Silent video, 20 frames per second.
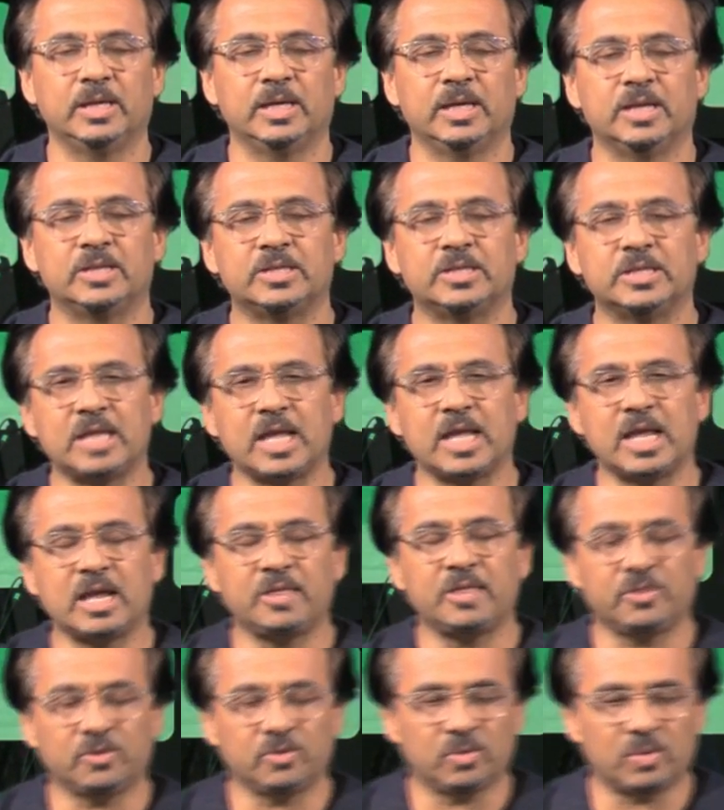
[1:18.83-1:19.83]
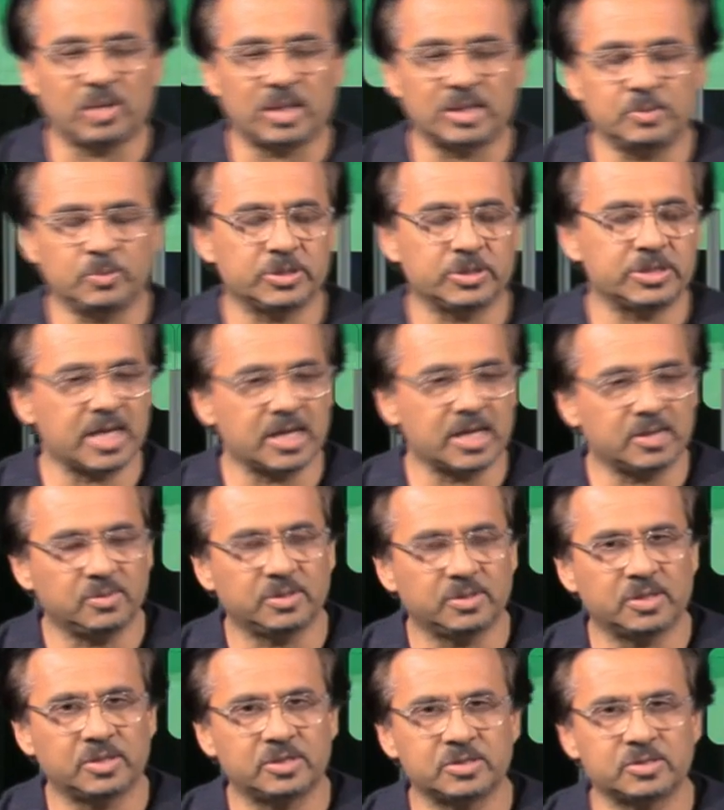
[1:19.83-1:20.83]
And today I thought I will tackle
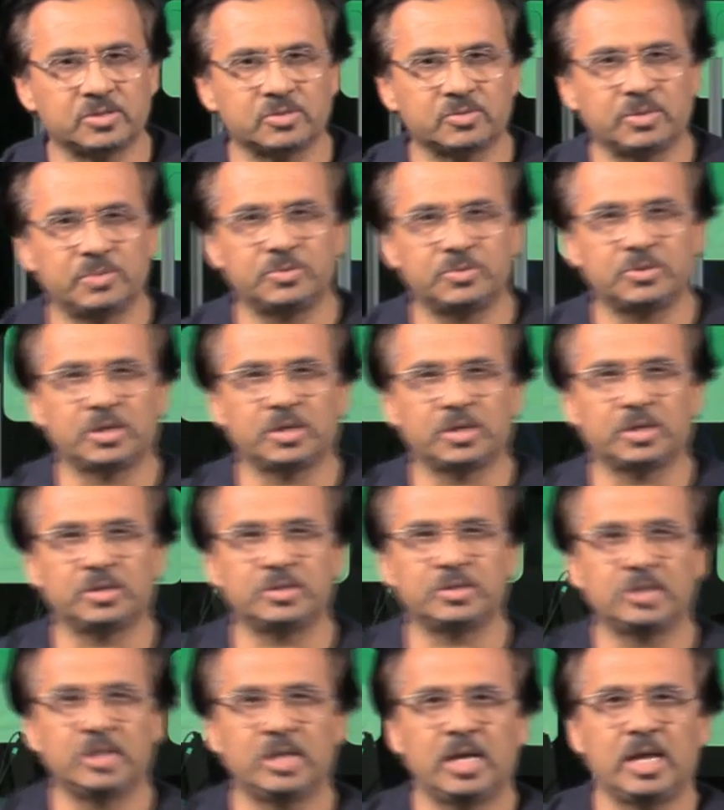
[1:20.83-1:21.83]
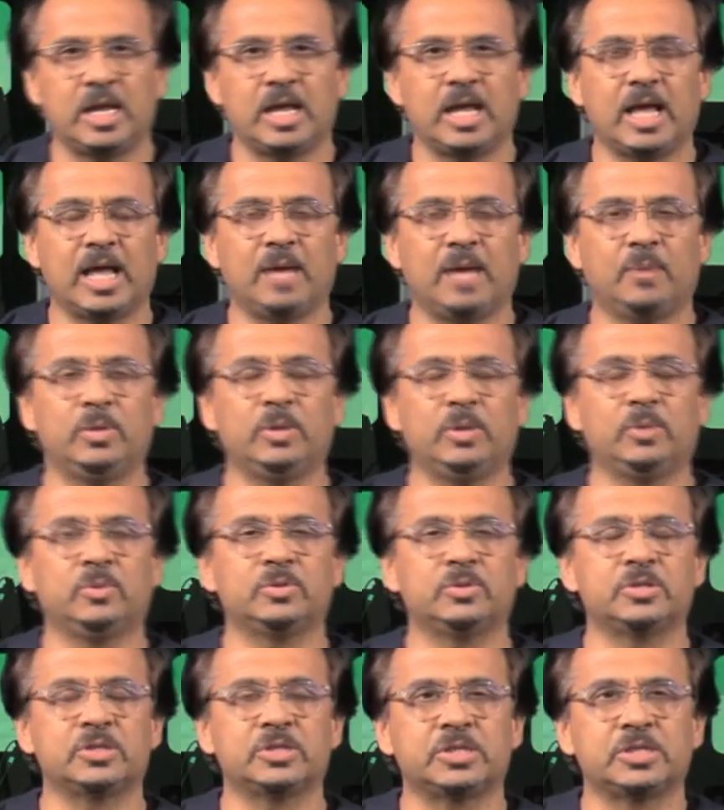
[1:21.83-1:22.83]
the Scriptures and we'll
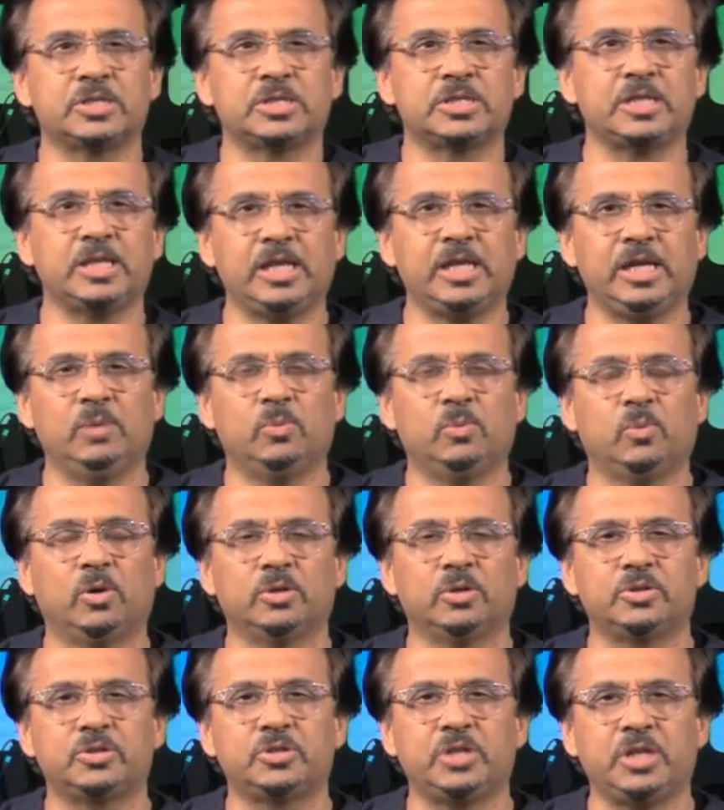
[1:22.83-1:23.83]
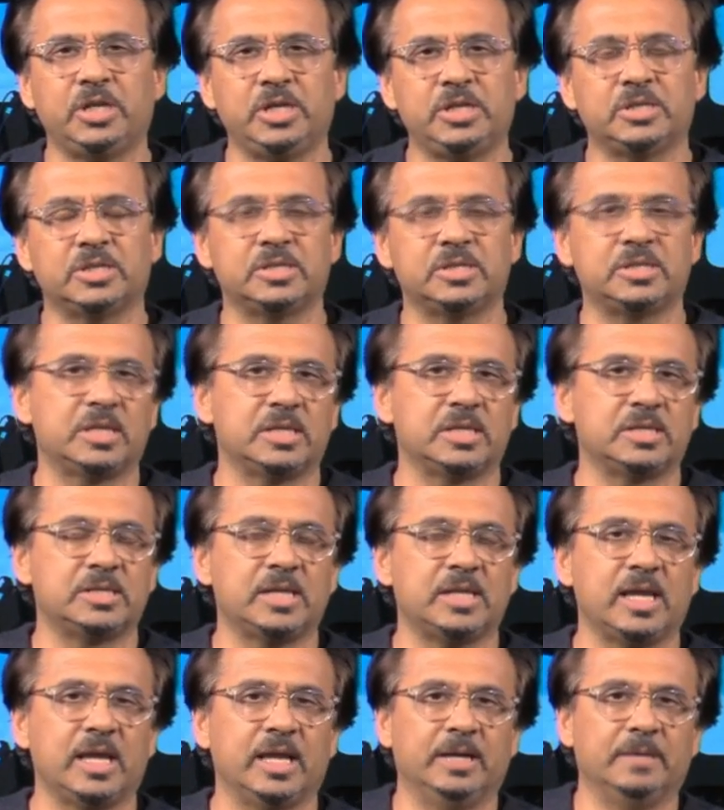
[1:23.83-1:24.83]
see what Jesus
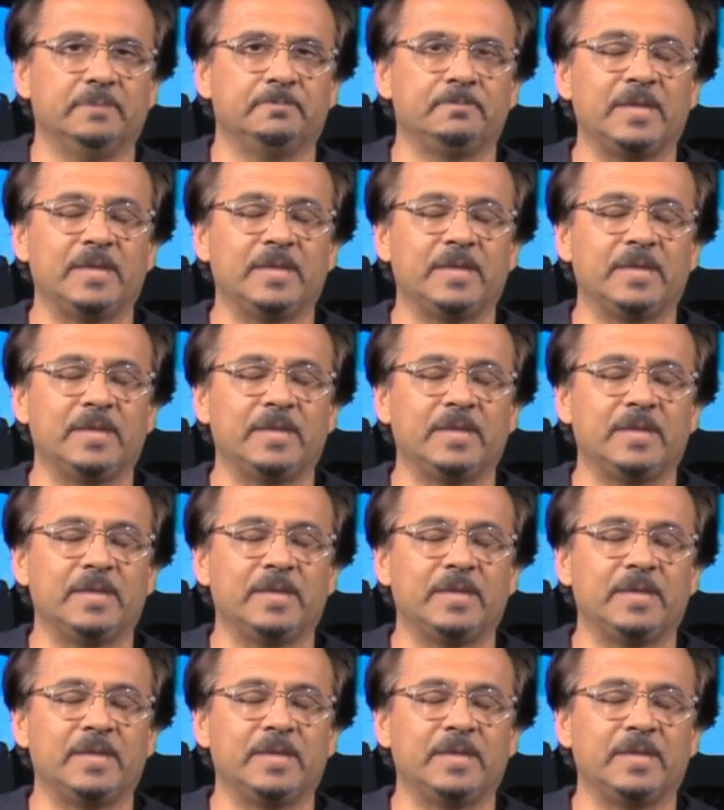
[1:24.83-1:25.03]
said.